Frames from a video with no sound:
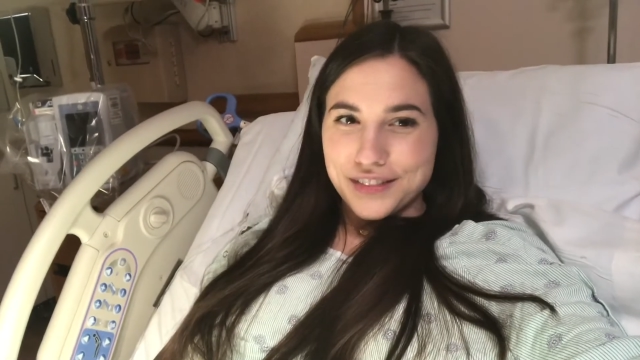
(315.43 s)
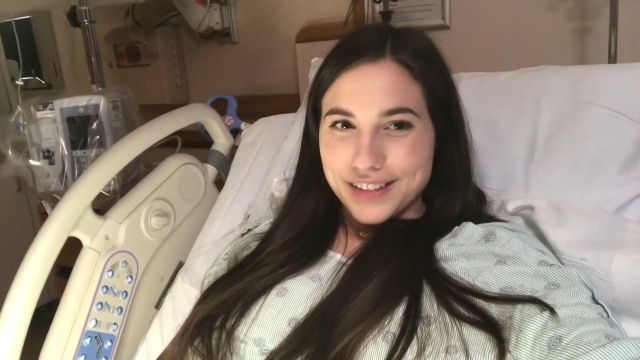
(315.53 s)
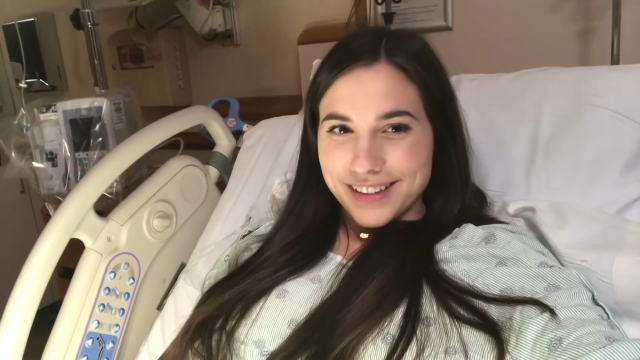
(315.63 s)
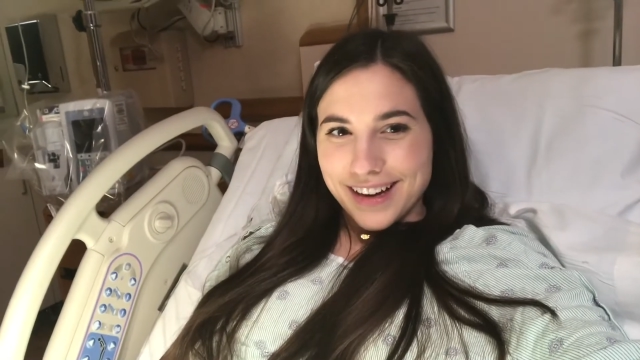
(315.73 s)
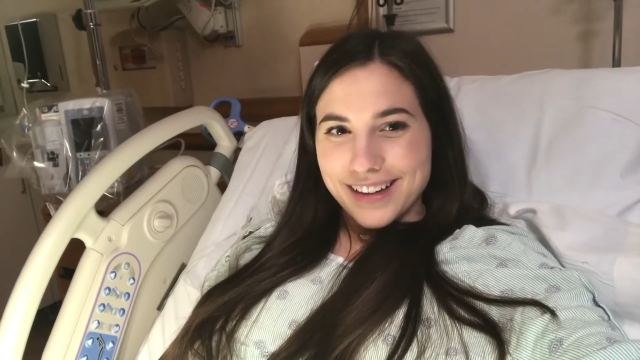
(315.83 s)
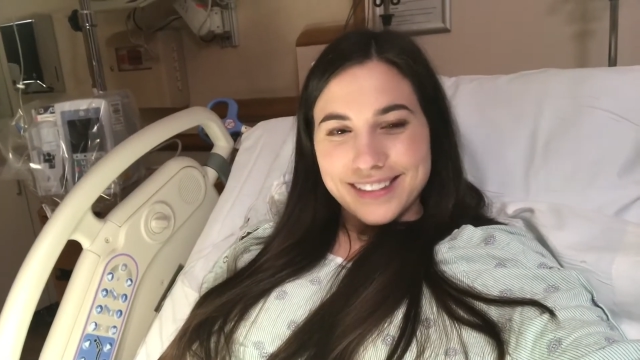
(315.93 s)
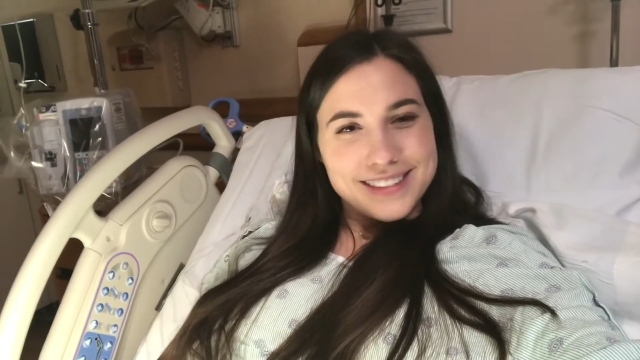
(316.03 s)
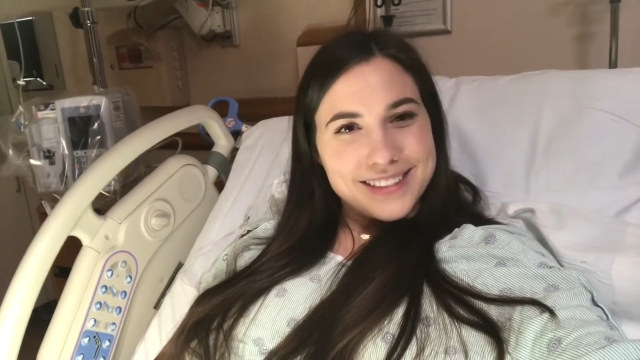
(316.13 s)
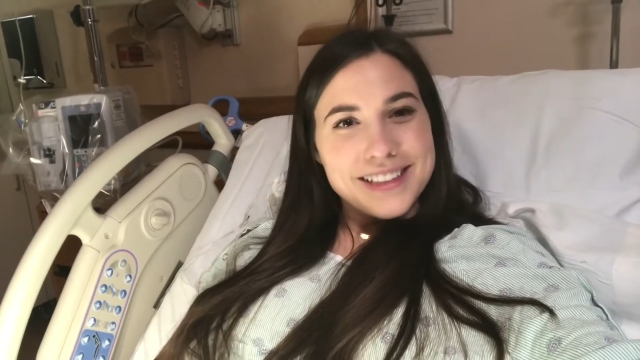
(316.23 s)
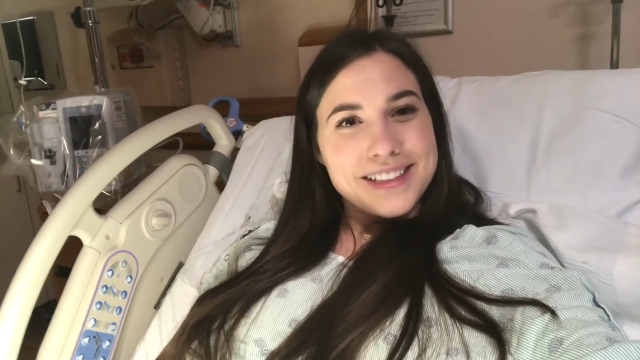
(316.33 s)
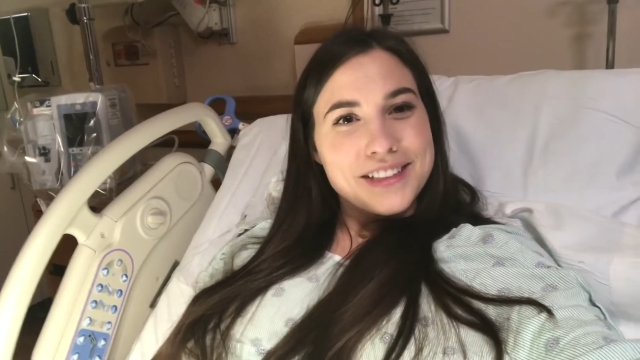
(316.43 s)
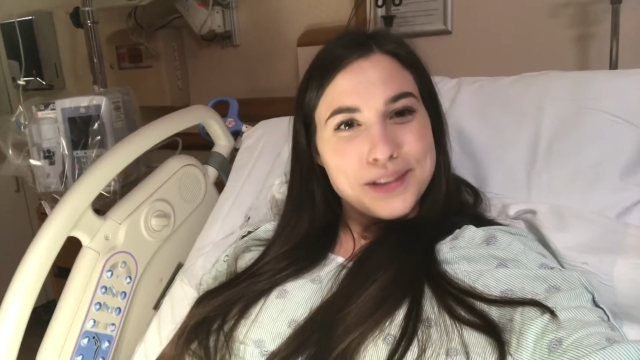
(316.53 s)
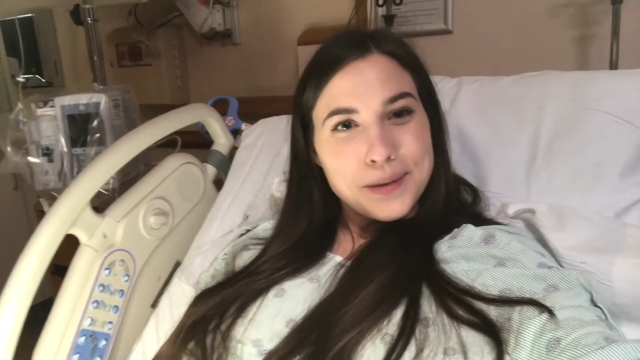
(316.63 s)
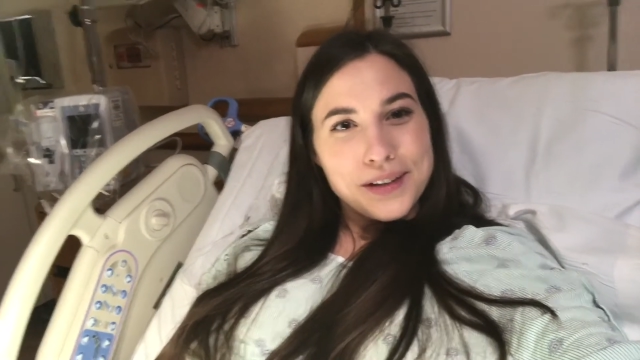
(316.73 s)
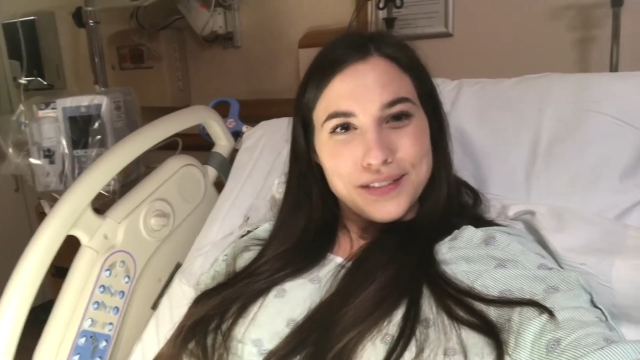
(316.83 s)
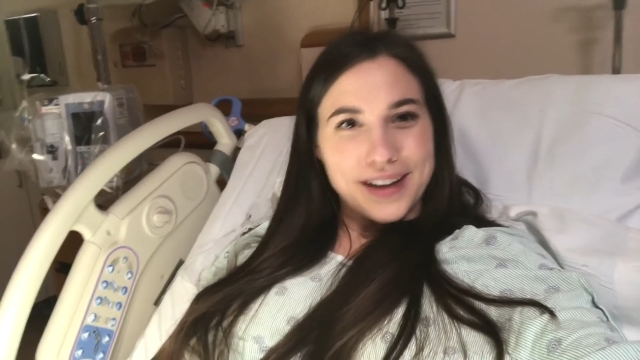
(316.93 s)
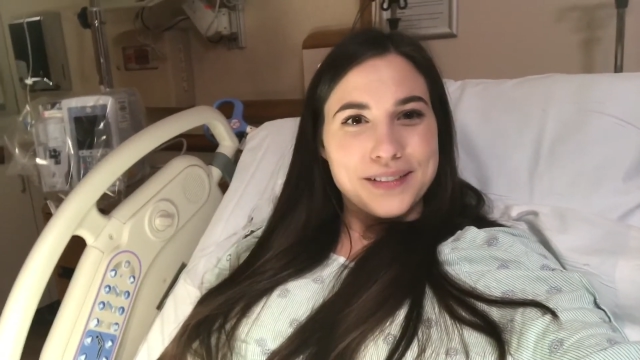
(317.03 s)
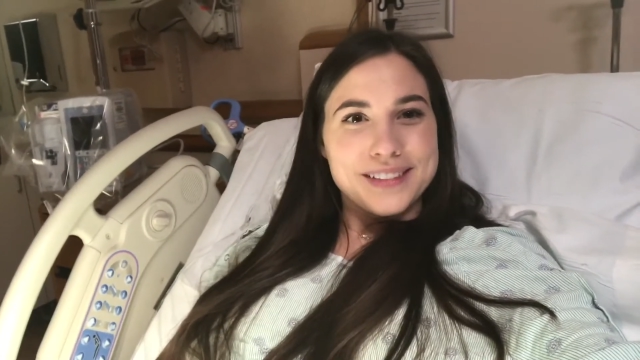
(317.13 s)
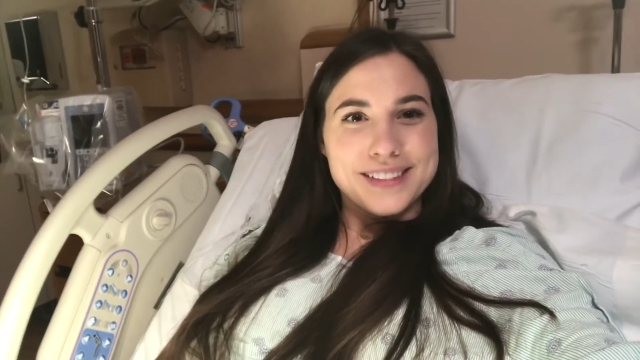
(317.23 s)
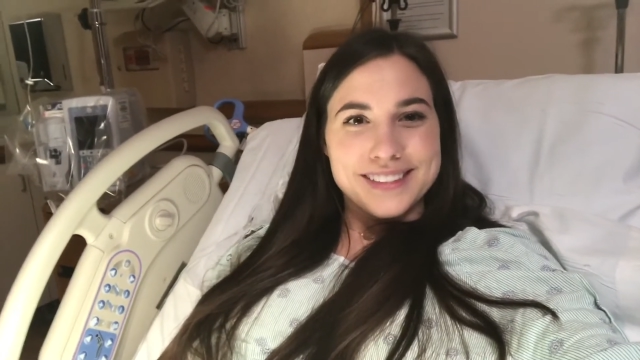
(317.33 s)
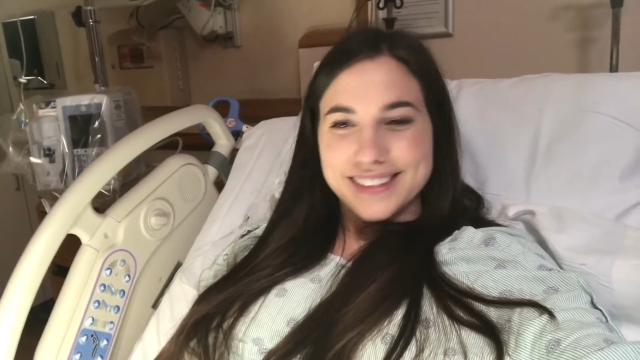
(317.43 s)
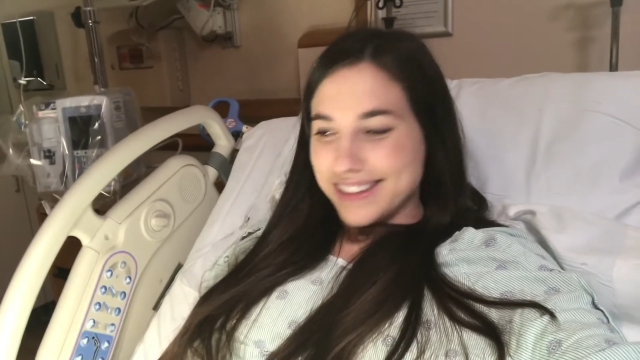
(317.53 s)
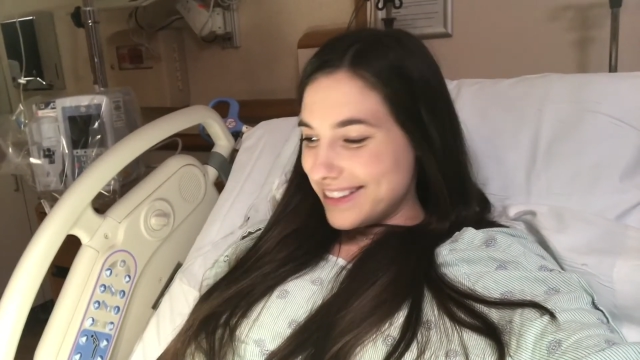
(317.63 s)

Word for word: for the next six to 12 hours.